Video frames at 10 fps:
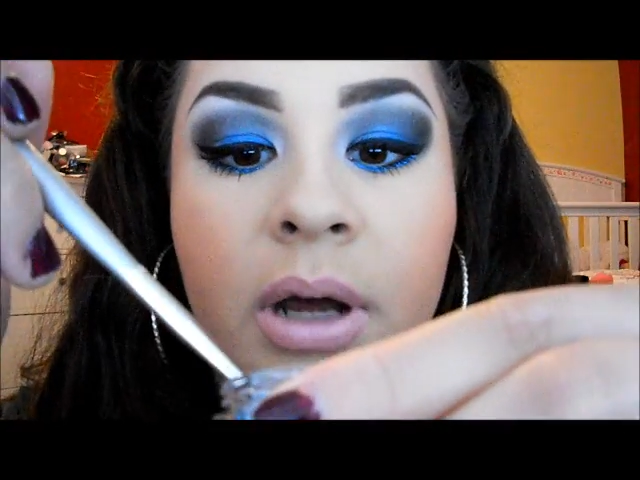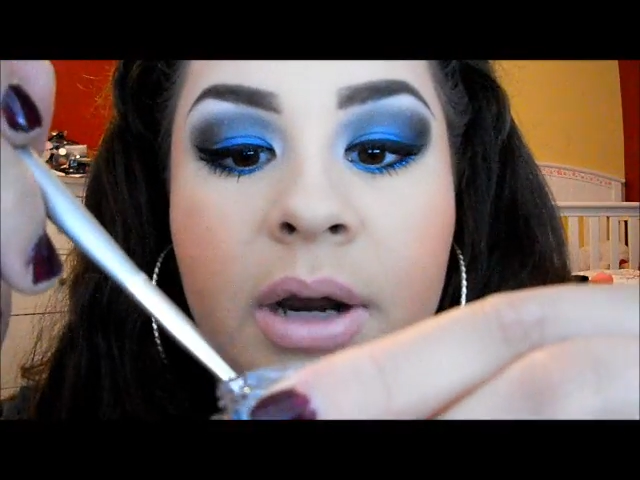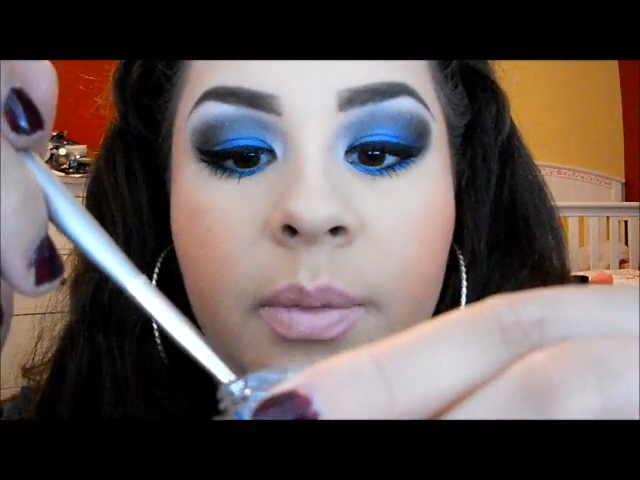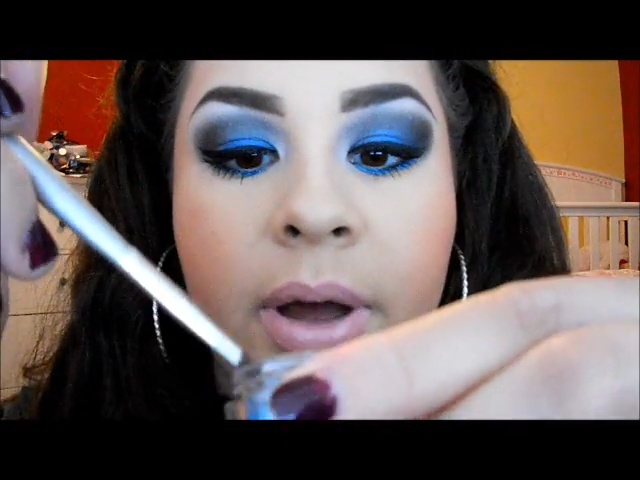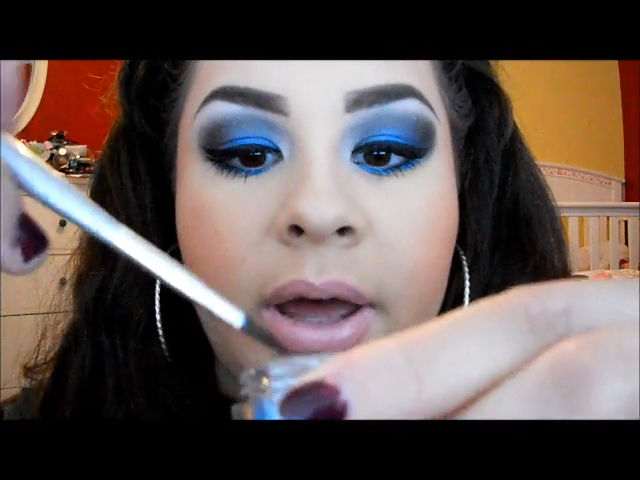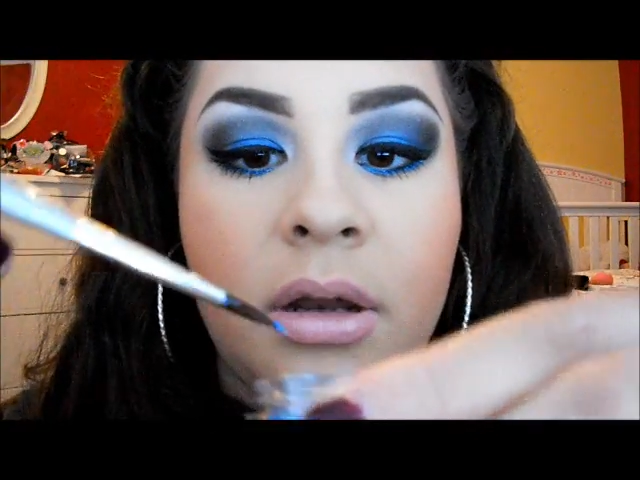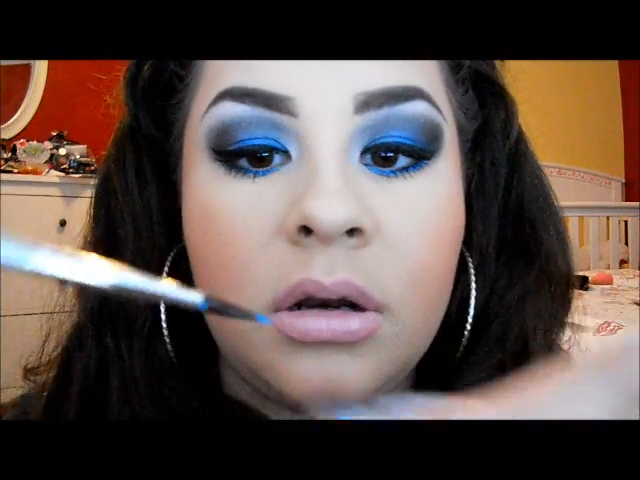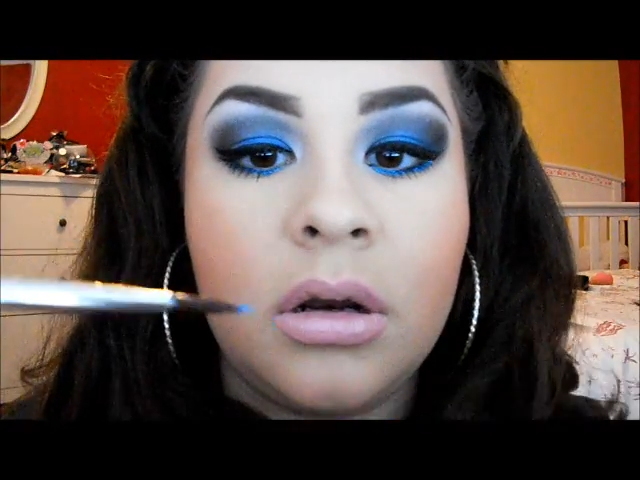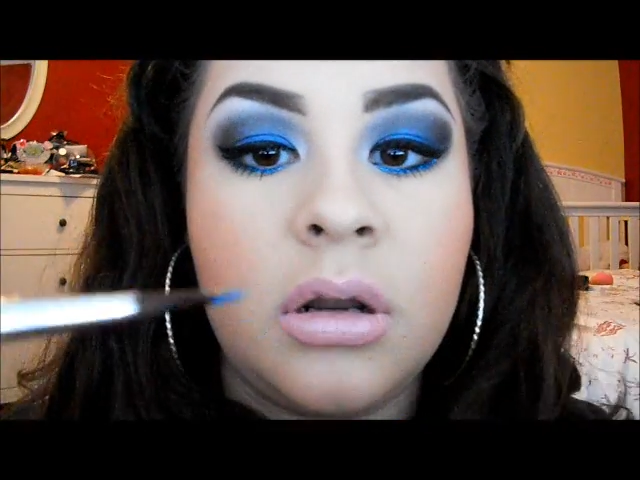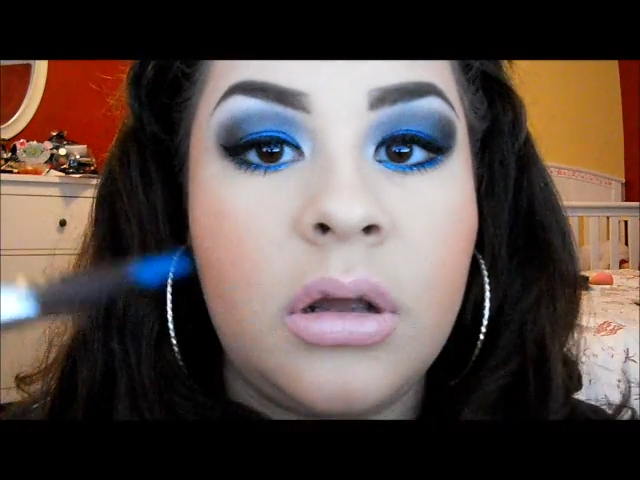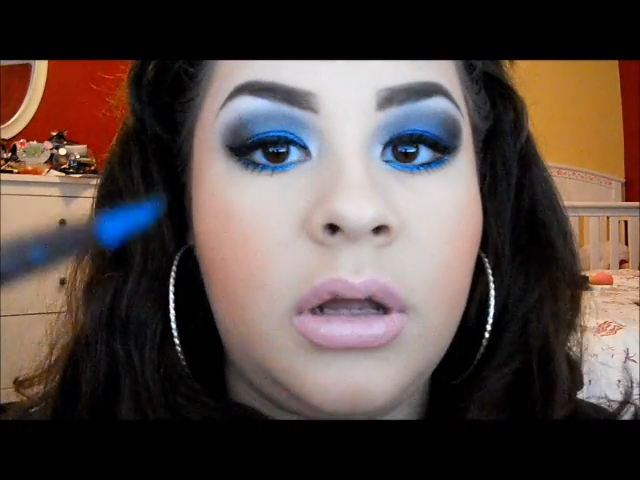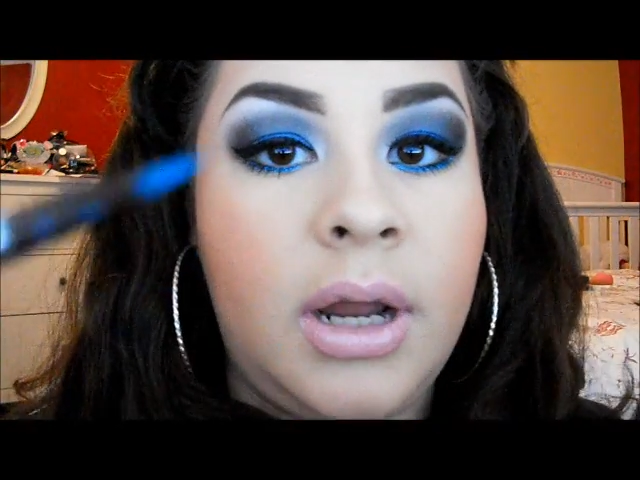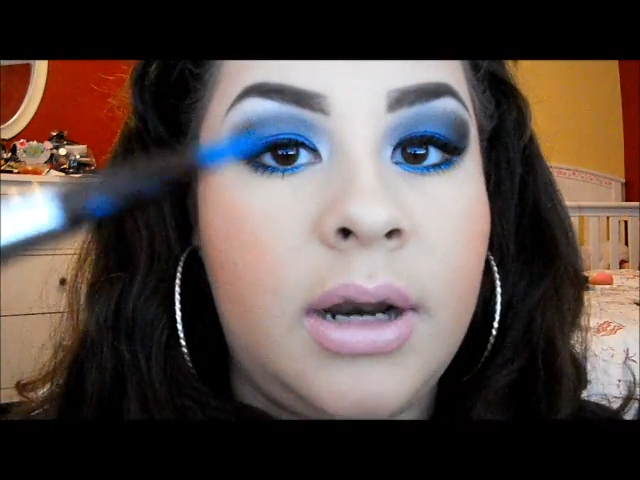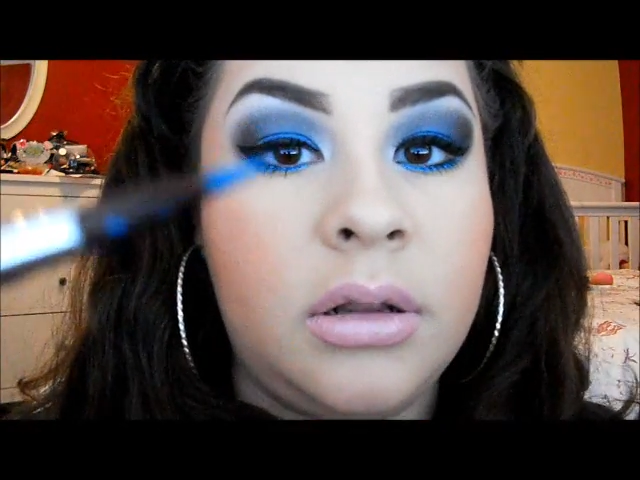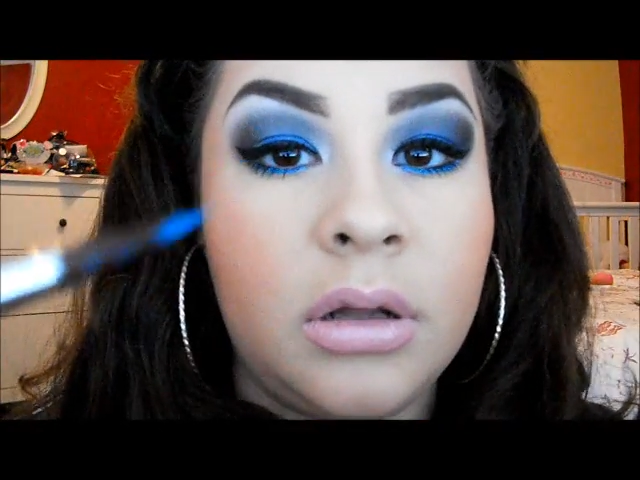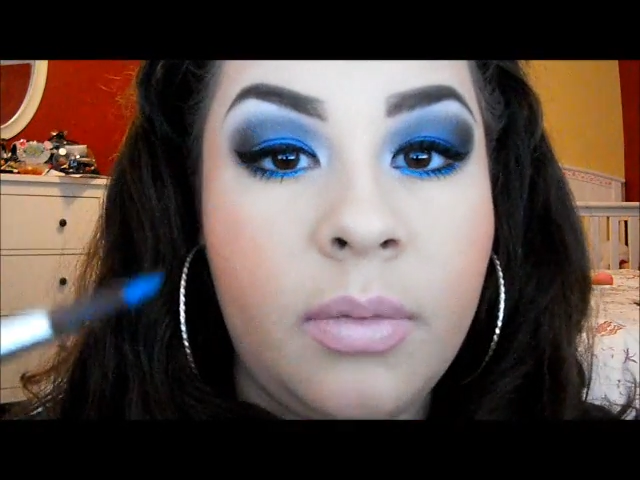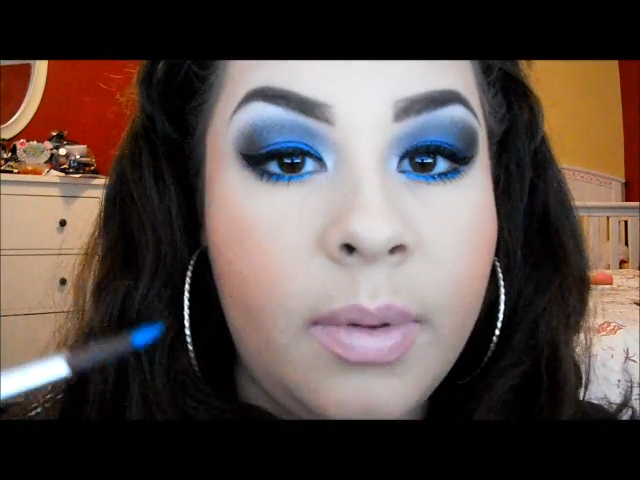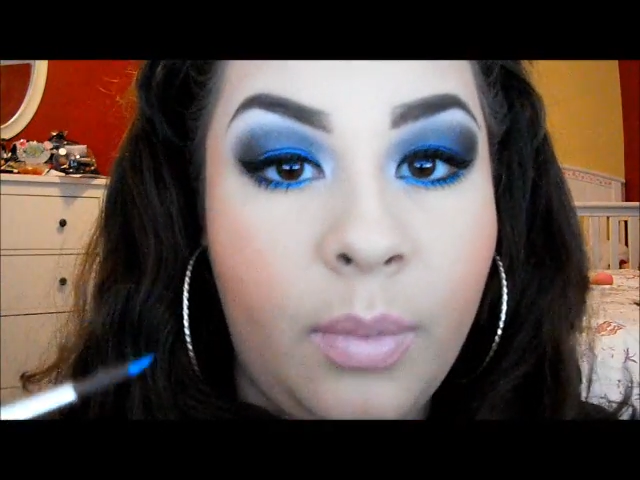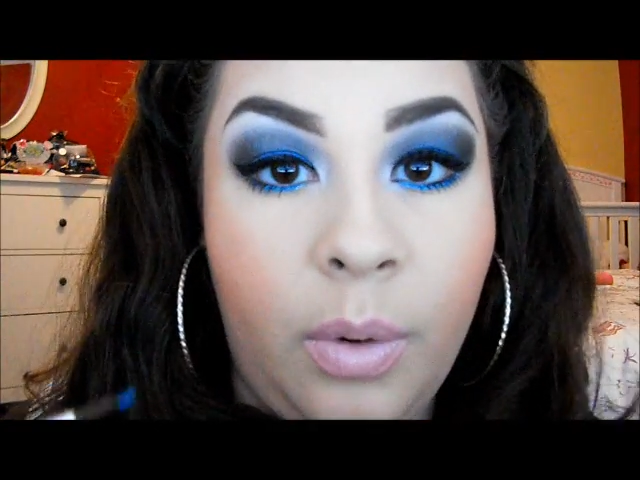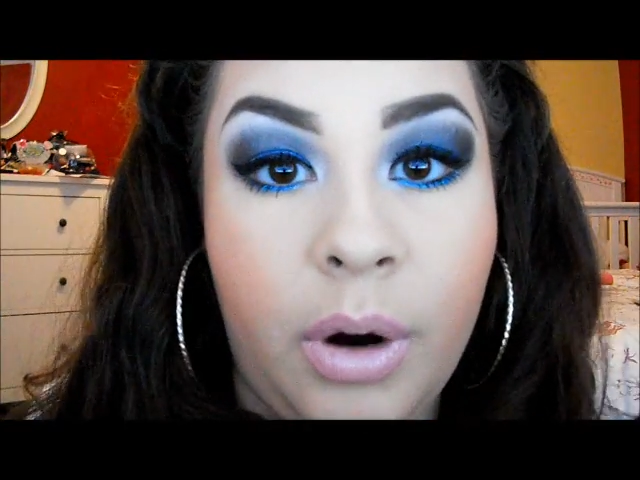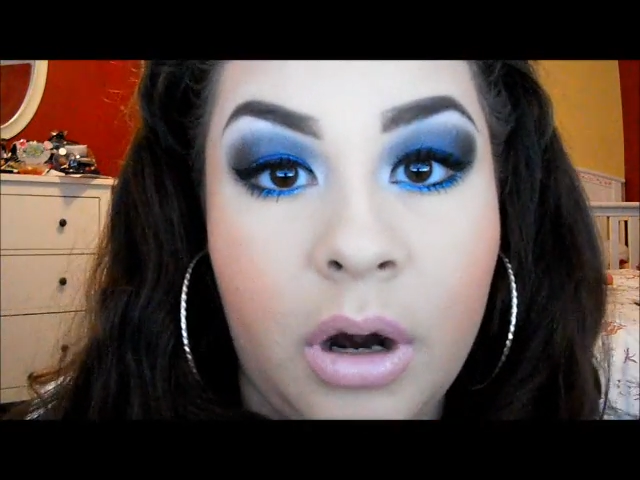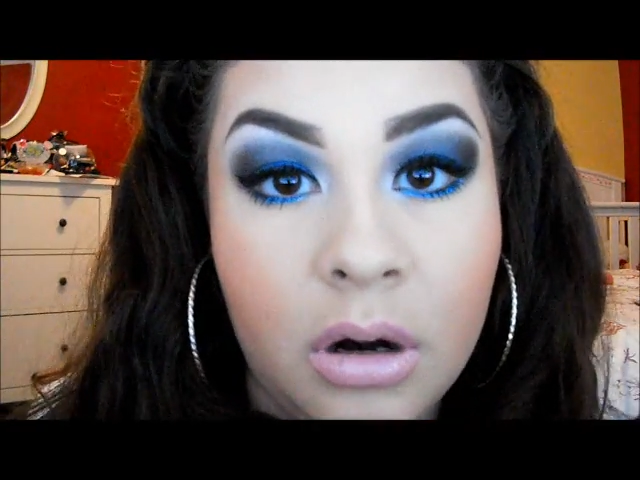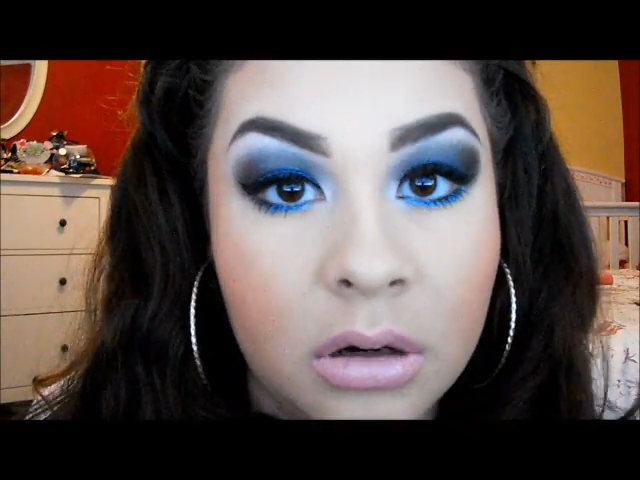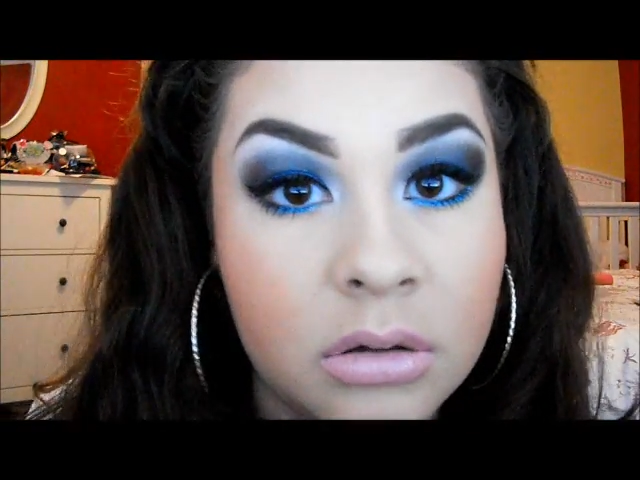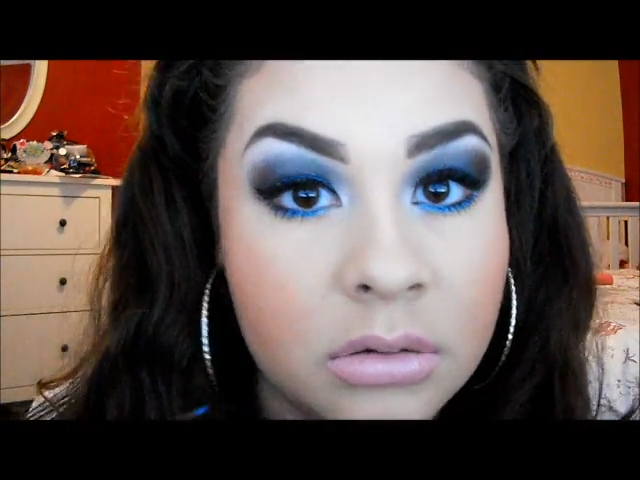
kind of wet and add a little bit more.